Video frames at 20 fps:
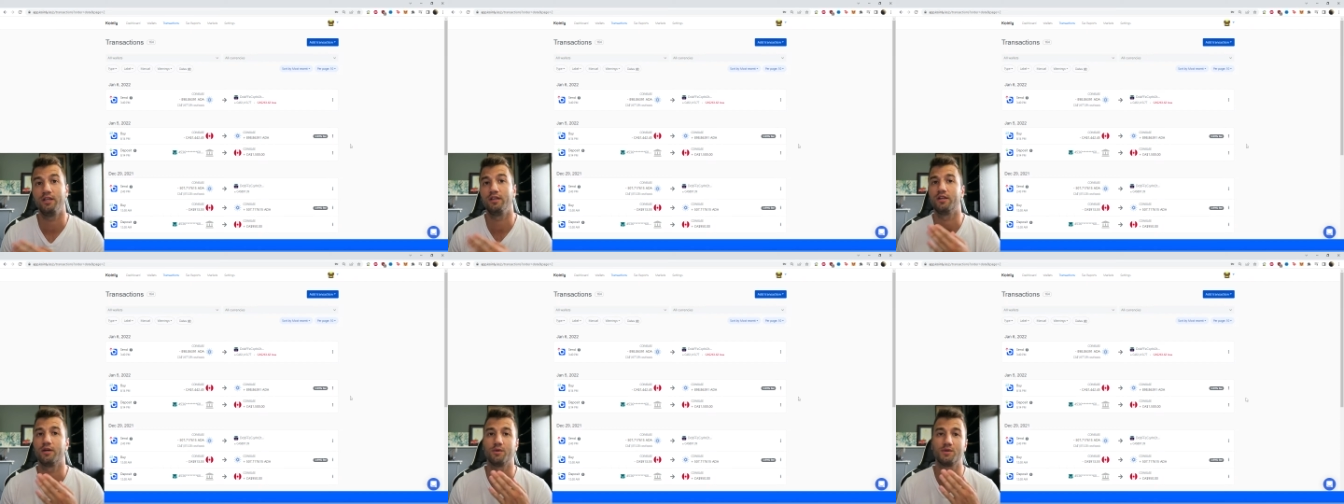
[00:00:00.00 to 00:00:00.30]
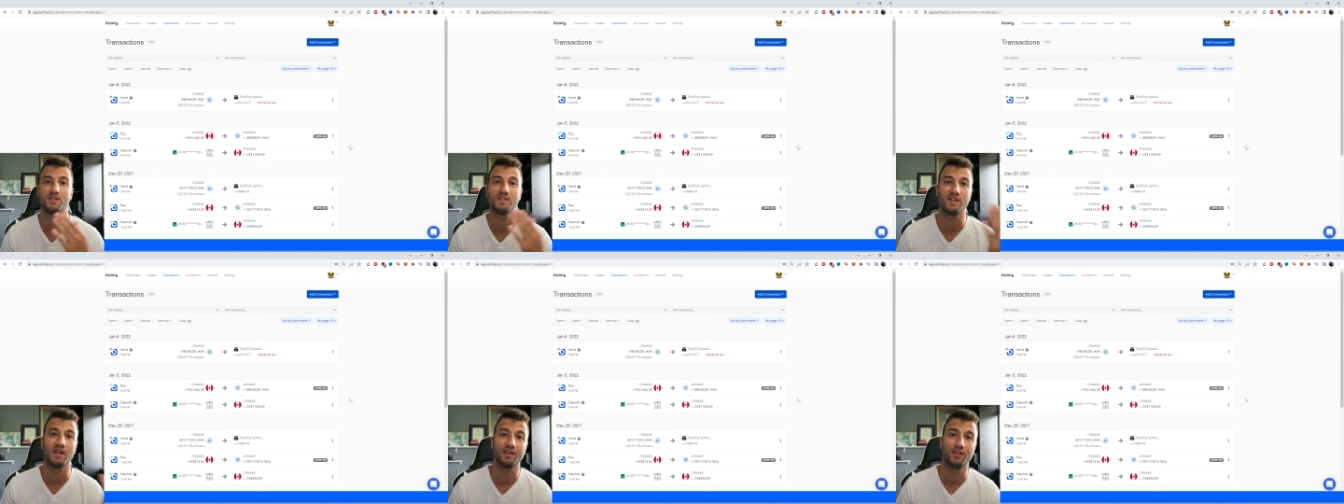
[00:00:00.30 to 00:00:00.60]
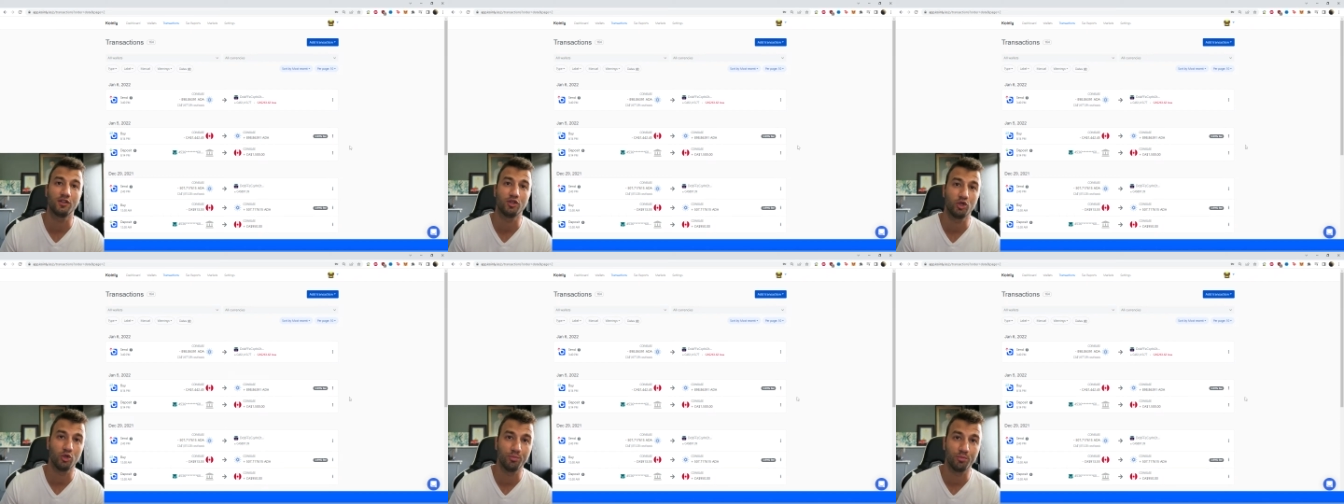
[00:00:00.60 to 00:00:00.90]
you know,
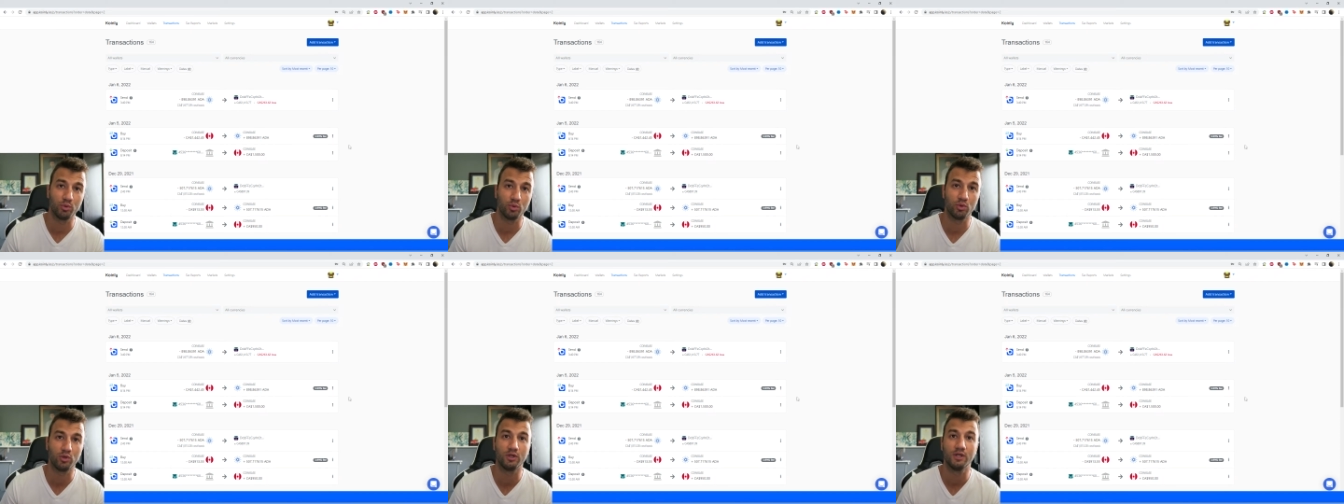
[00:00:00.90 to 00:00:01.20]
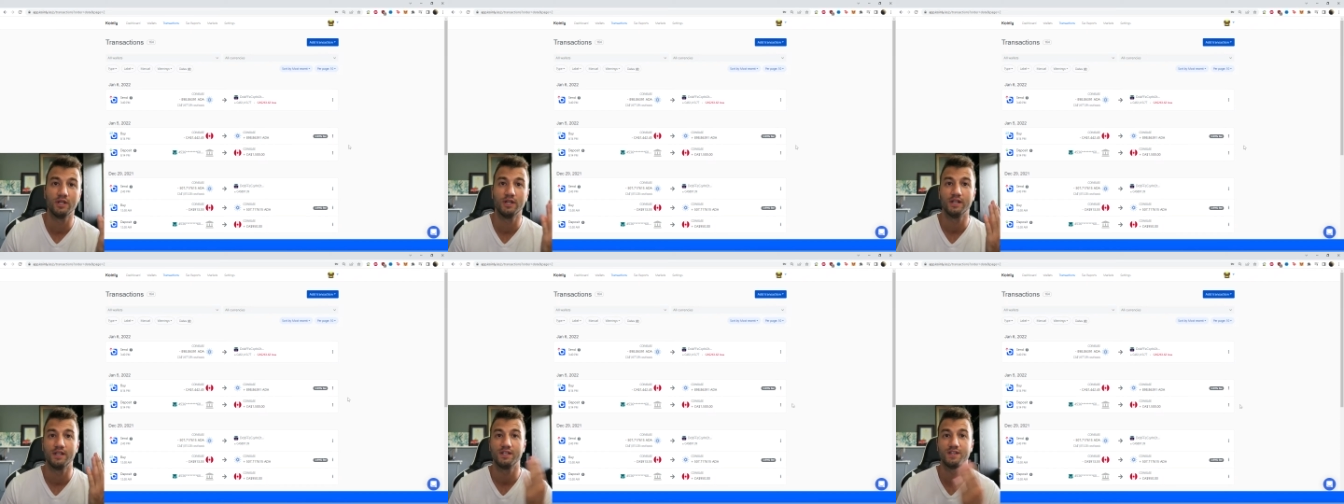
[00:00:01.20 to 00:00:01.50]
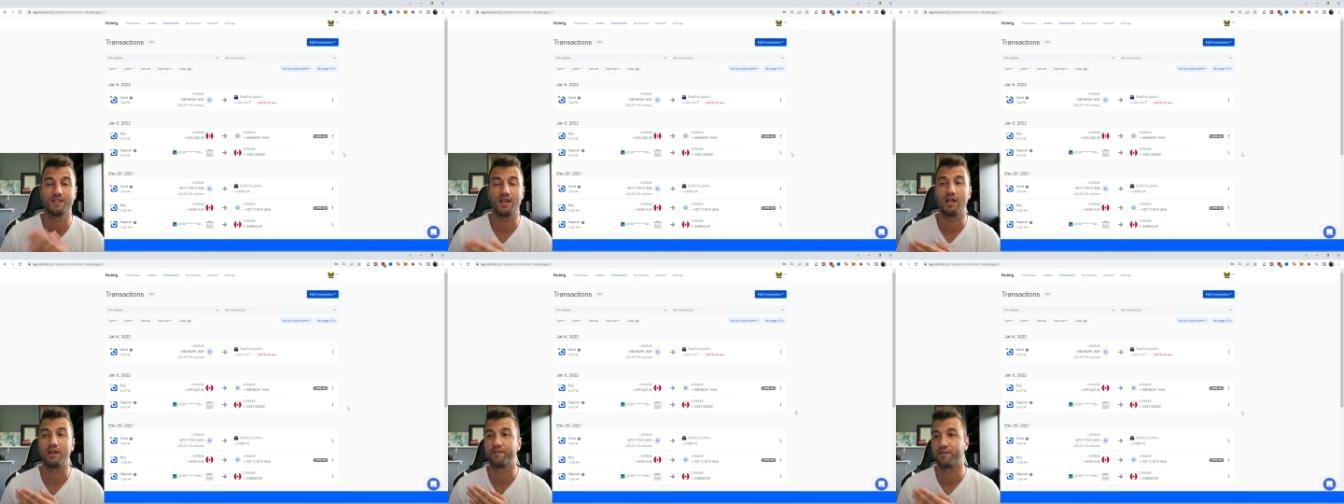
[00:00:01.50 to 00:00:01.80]
sent to pool,
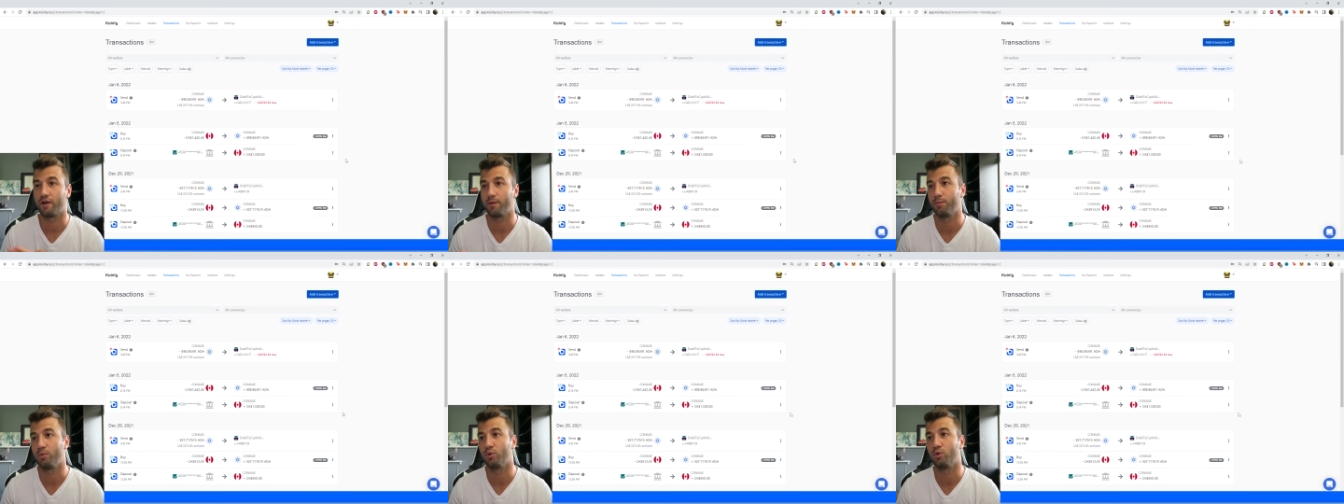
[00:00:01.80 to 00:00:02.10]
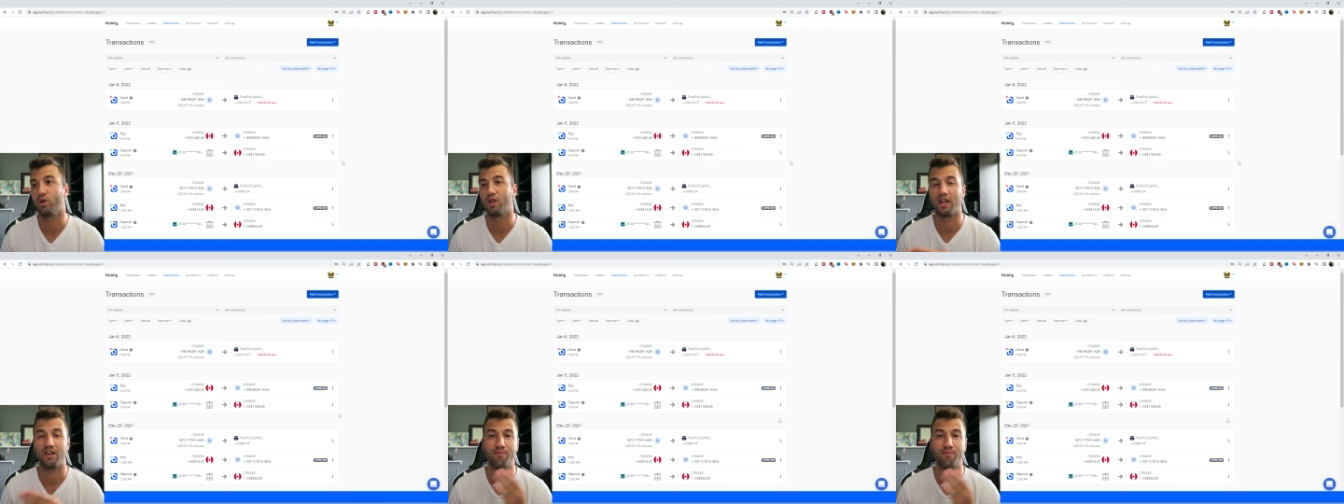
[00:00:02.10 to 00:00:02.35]
sent from pool.